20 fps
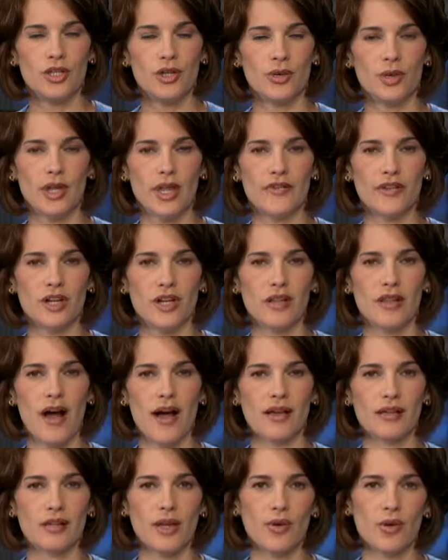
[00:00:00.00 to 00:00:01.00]
At 11
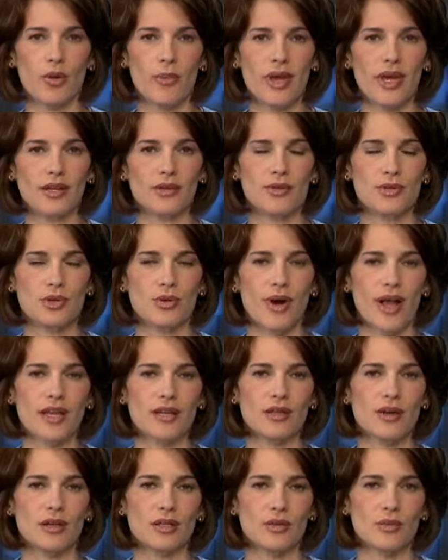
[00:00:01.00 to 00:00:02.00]
o'clock, a local man whose
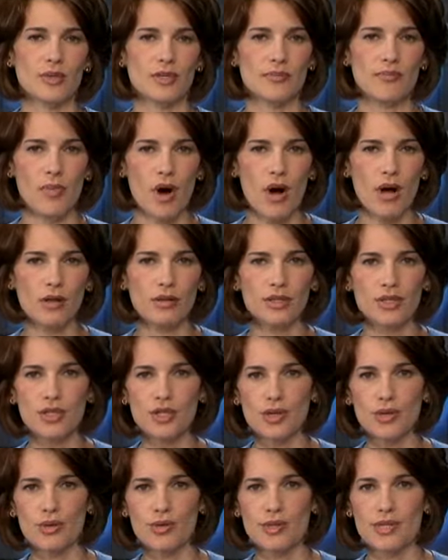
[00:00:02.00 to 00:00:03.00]
granddaughter was
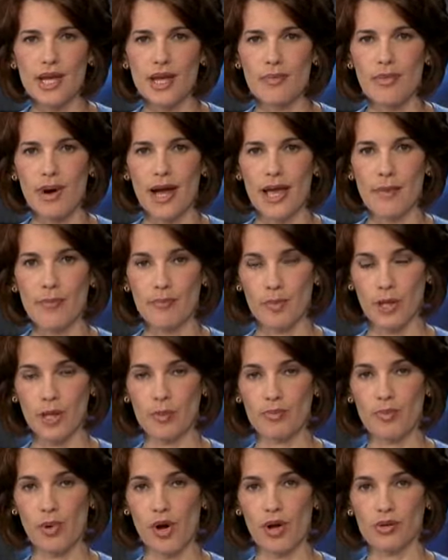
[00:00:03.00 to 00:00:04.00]
mauled Tuesday by a
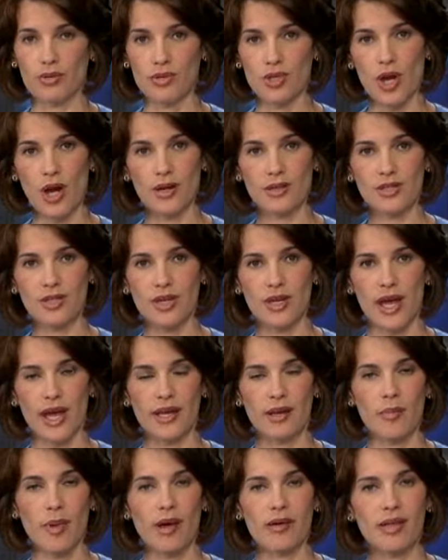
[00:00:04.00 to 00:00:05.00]
pit bull talks
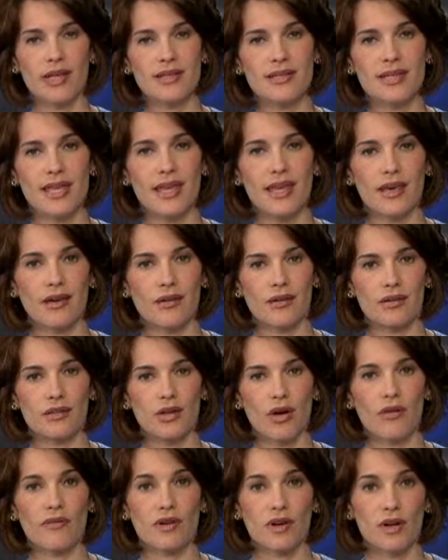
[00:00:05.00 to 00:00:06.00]
tonight about his
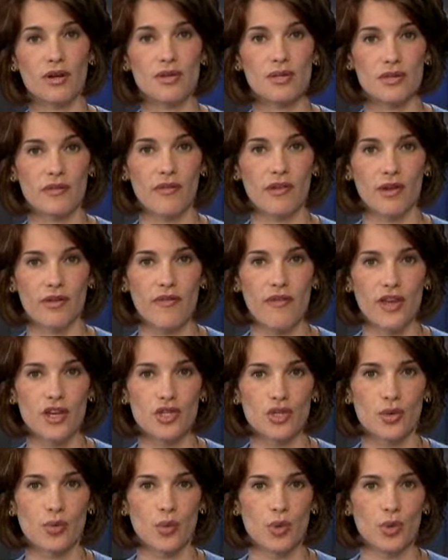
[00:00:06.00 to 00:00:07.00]
guilt over her severe
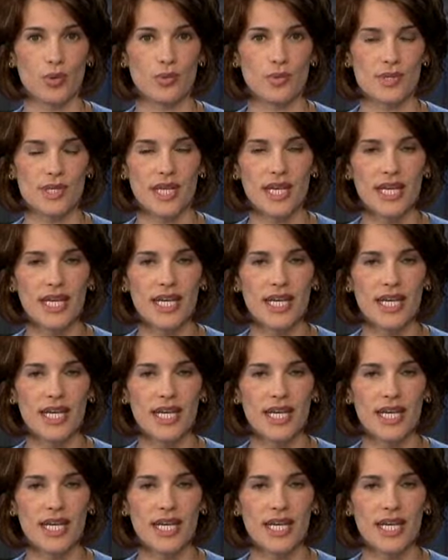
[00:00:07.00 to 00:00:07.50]
facial wounds.